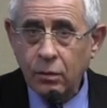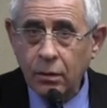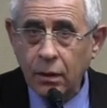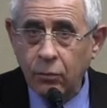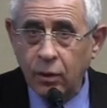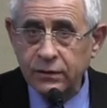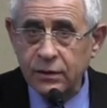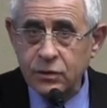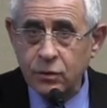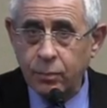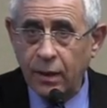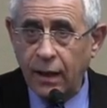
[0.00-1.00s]
water
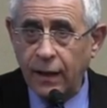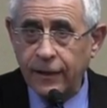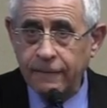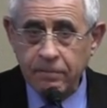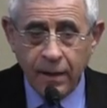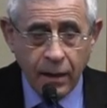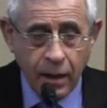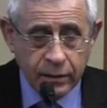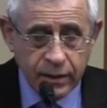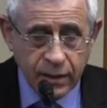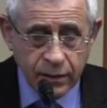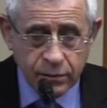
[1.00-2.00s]
supply,
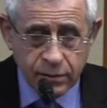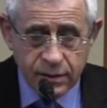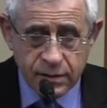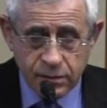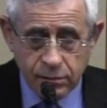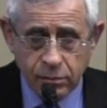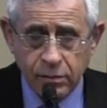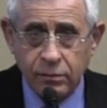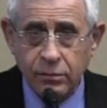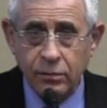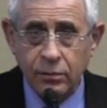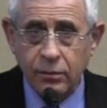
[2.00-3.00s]
how they get to
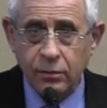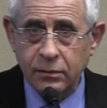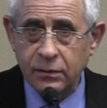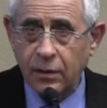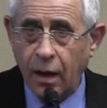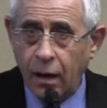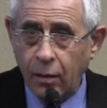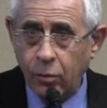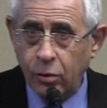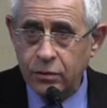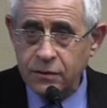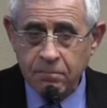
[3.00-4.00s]
the
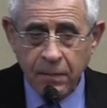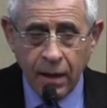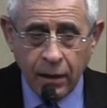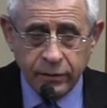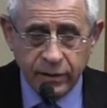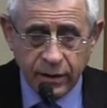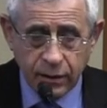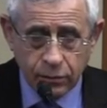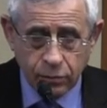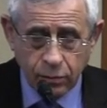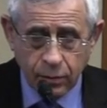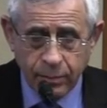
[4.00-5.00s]
harbors, how do they
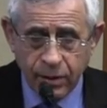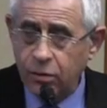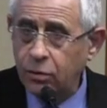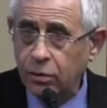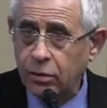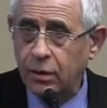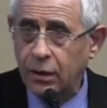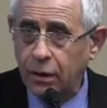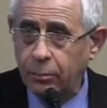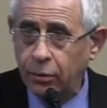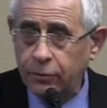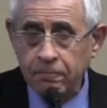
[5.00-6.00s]
get to Ben Gurion
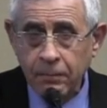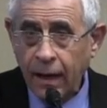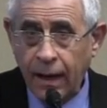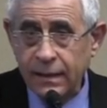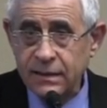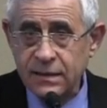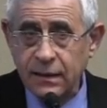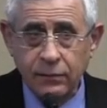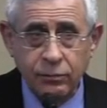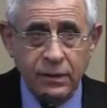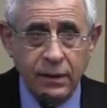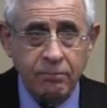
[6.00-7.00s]
Airport. I
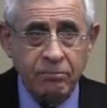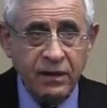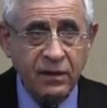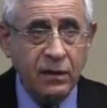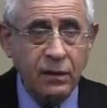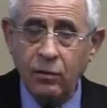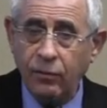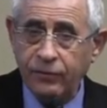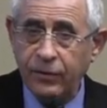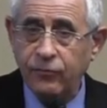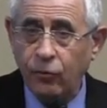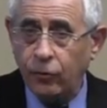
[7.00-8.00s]
sat with the king
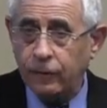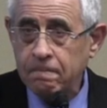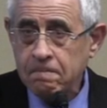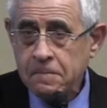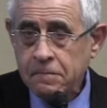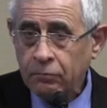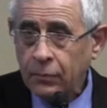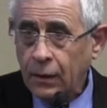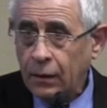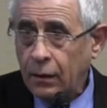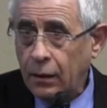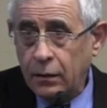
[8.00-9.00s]
of Hebron,
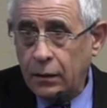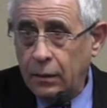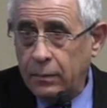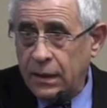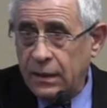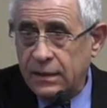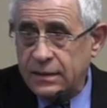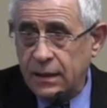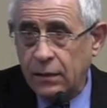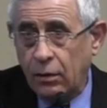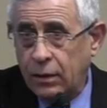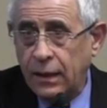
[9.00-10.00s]
and he immediately
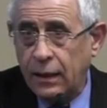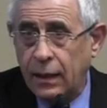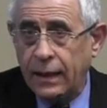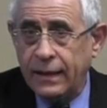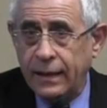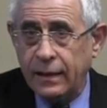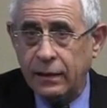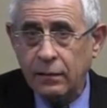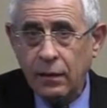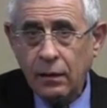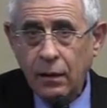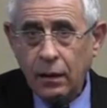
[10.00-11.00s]
said, okay, I get it.
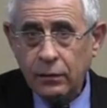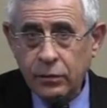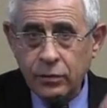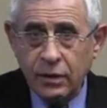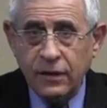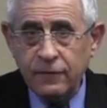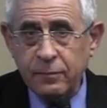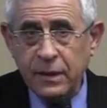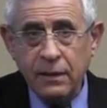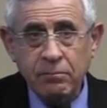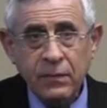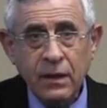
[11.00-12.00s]
Do you give
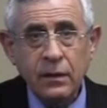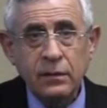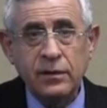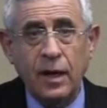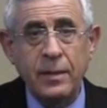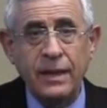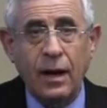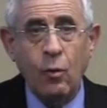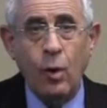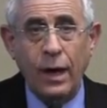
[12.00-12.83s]
me Terminal